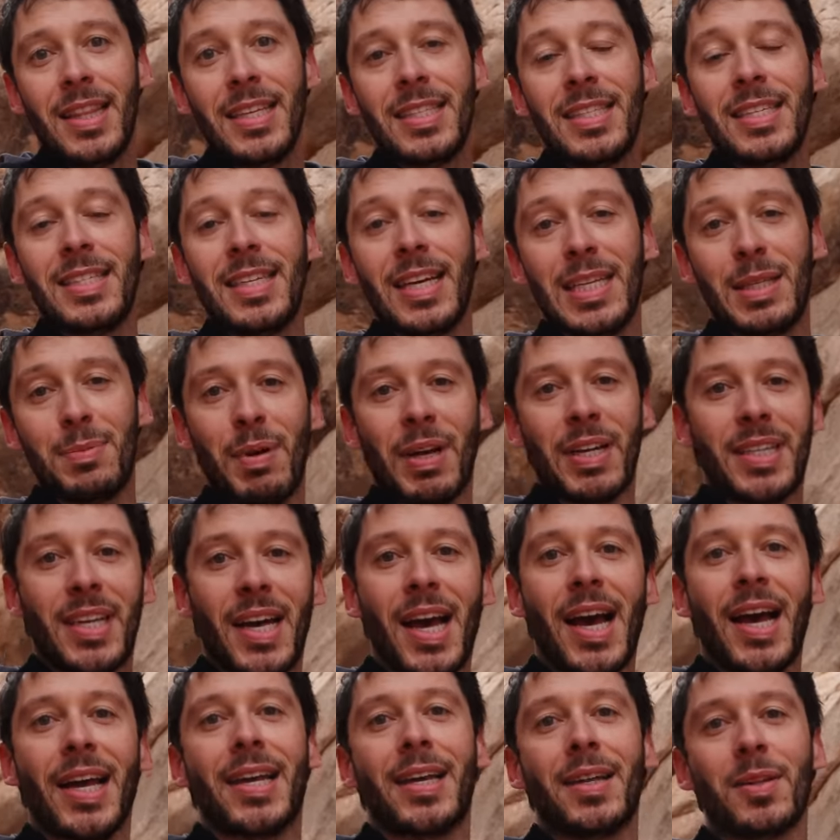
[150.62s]
This is a
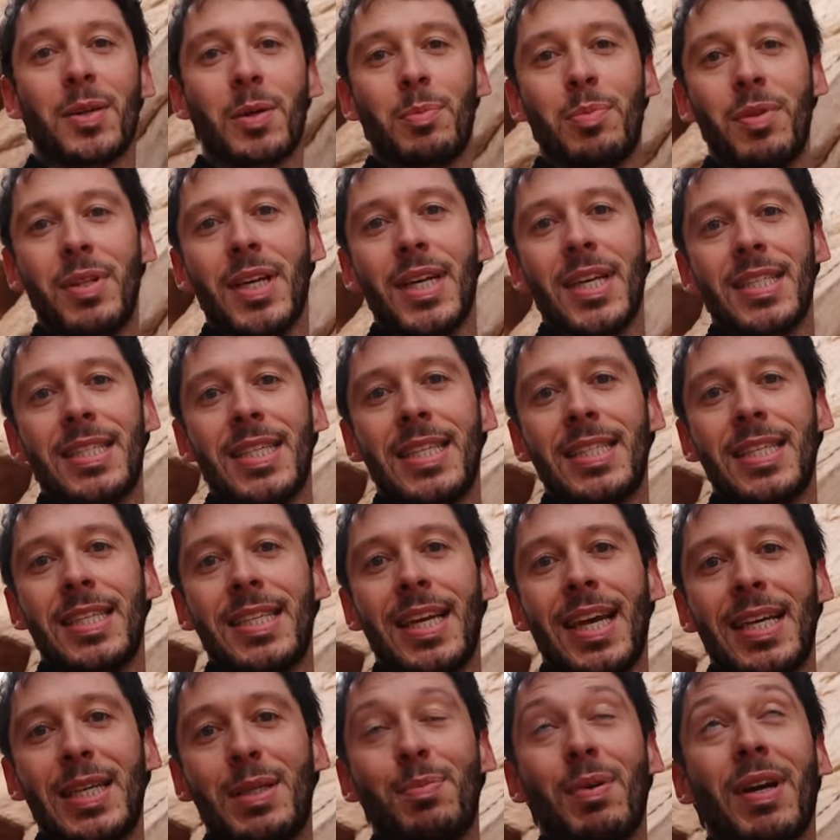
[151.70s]
spectacular place. This is
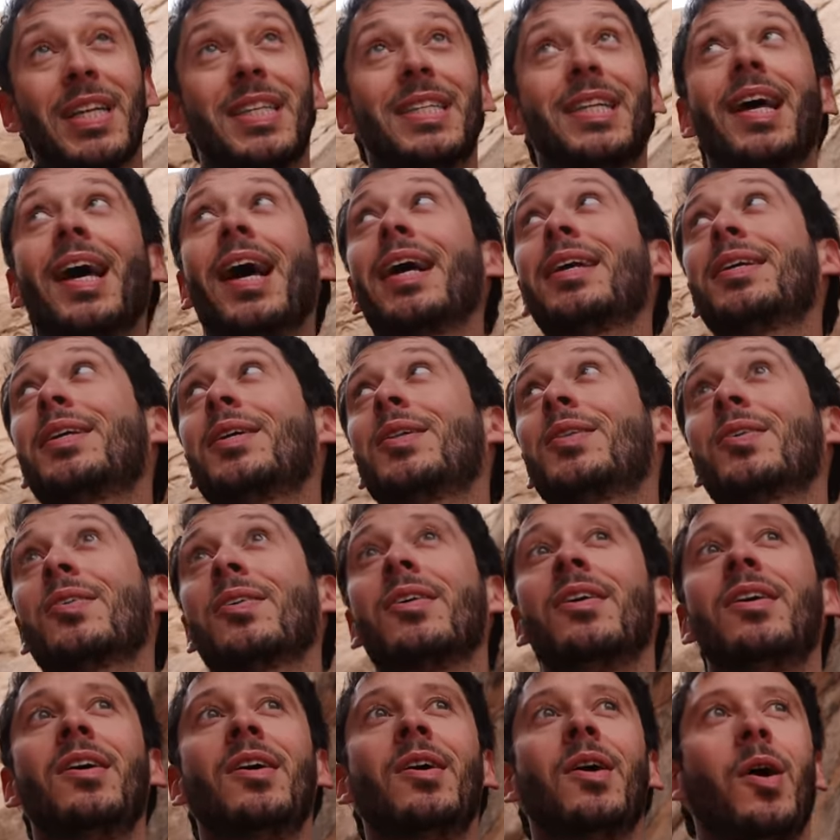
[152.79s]
a spectacular
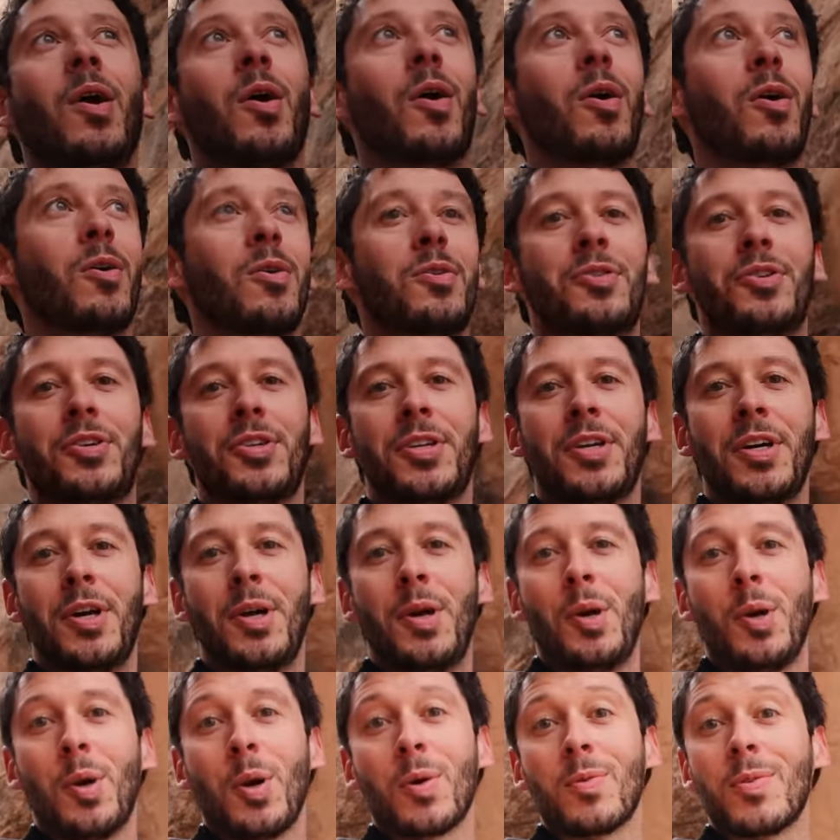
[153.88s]
arch,
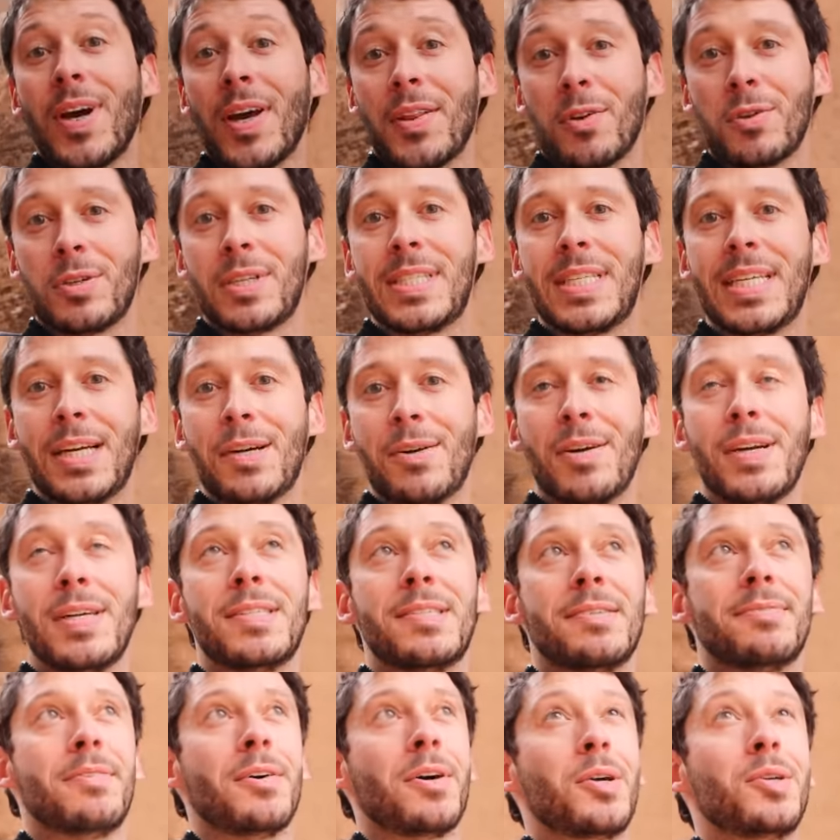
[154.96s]
or rather series
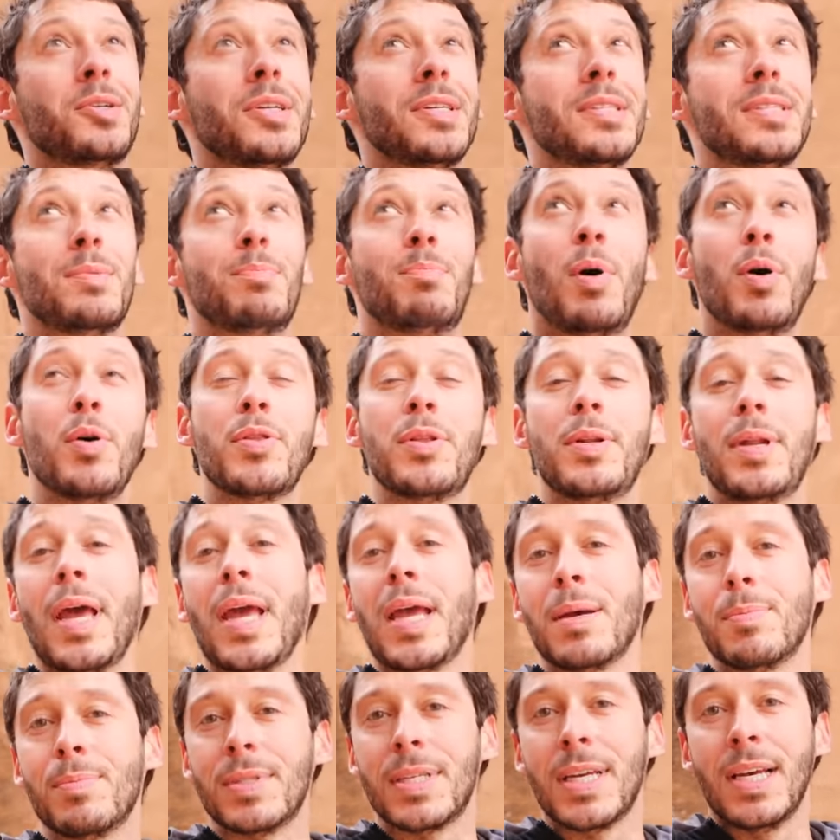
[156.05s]
of arches. And both
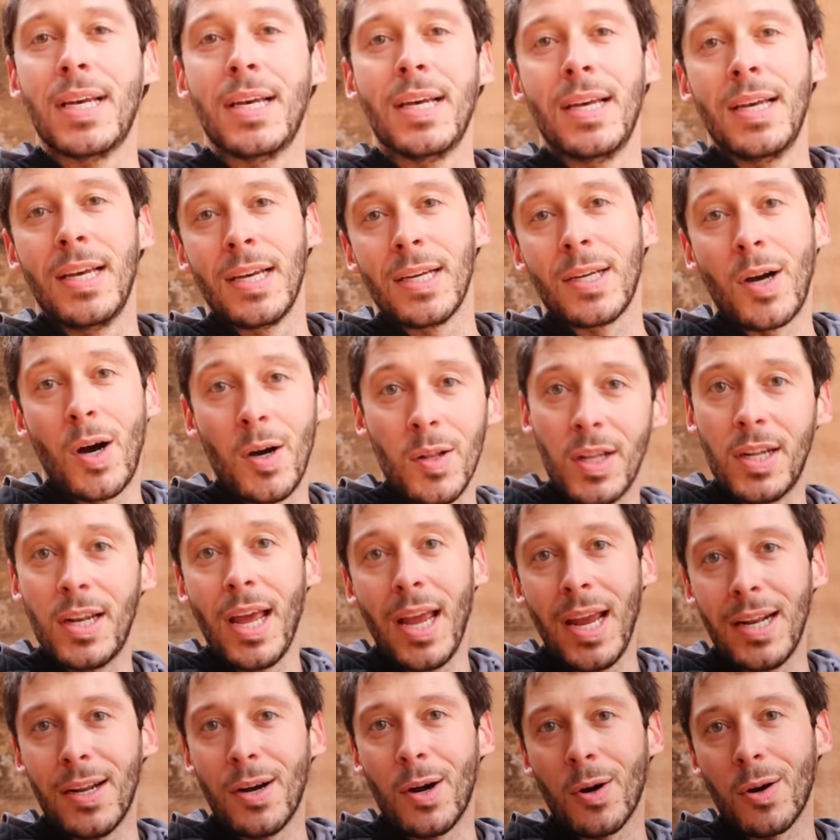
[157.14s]
names,
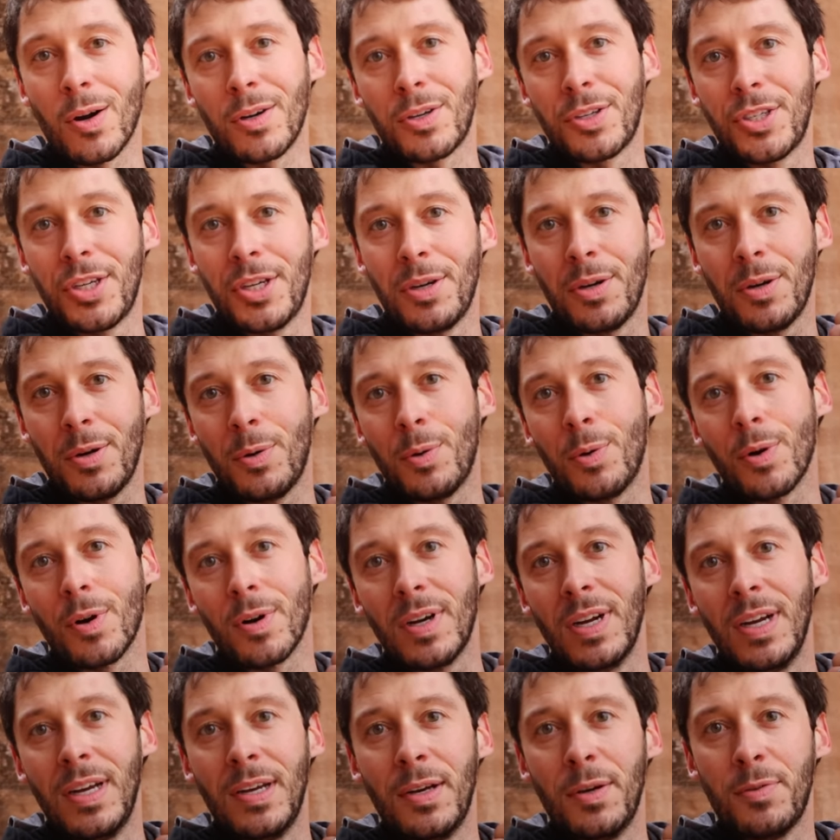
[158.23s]
Colonnade Arch
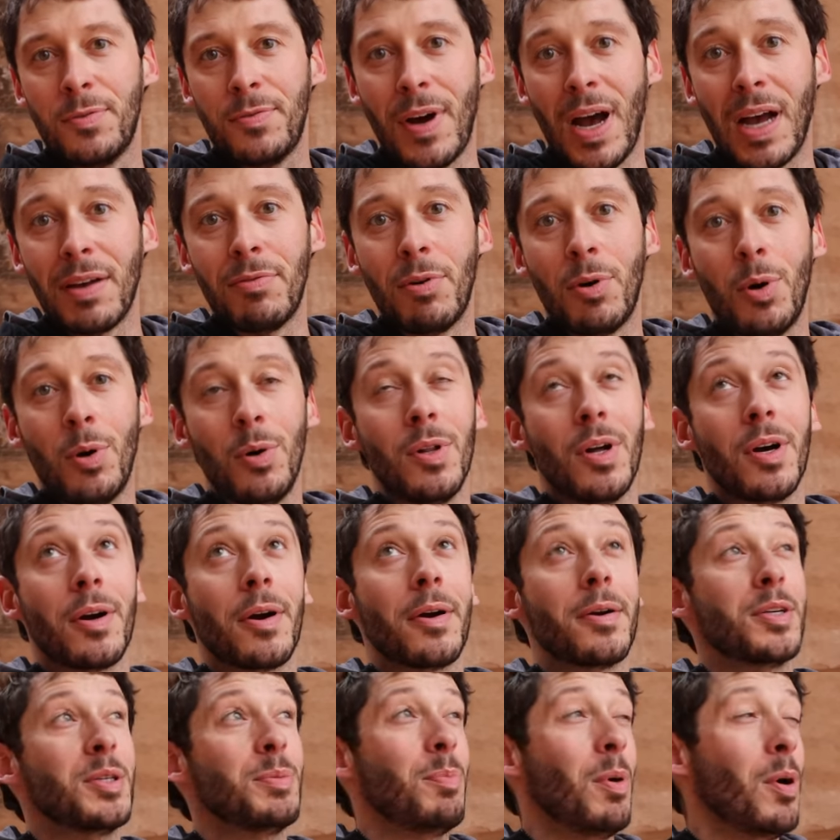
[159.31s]
or Five Hole
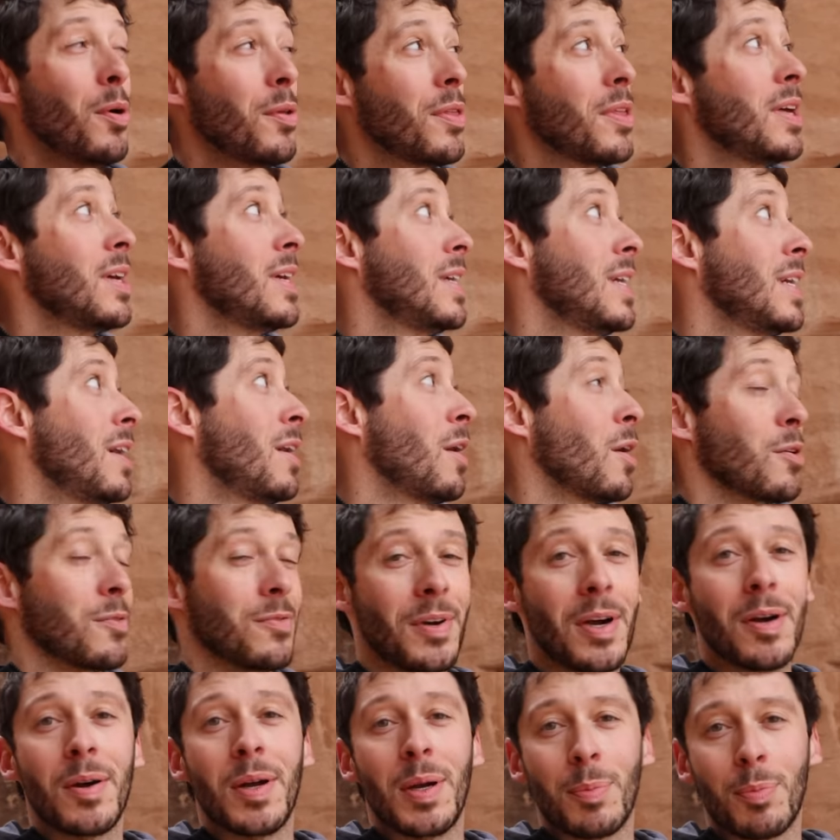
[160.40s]
Arch, both are
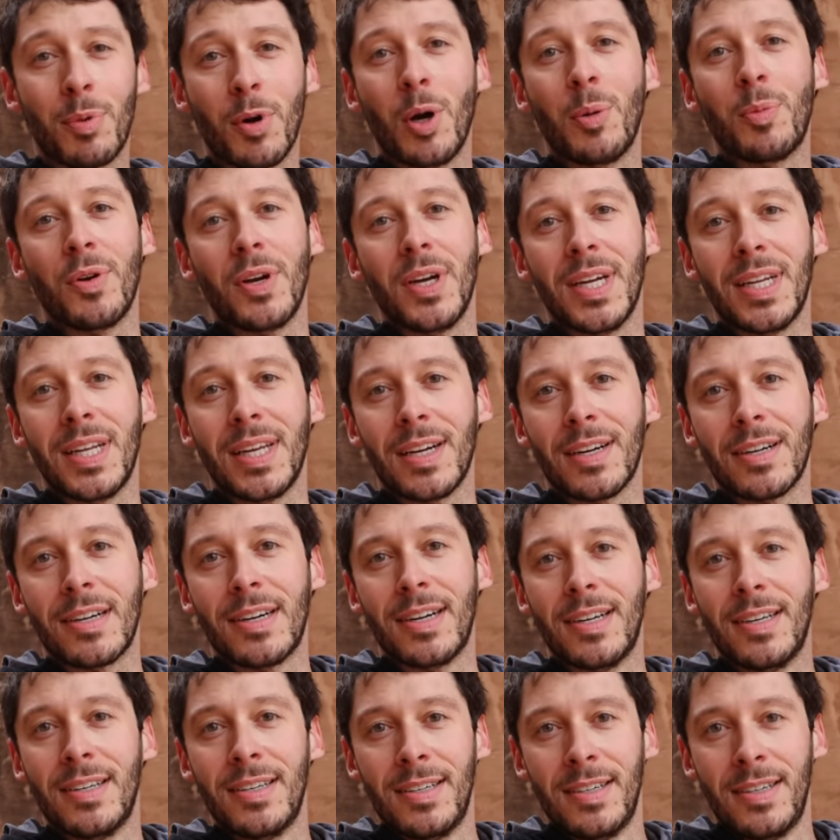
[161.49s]
very appropriate here.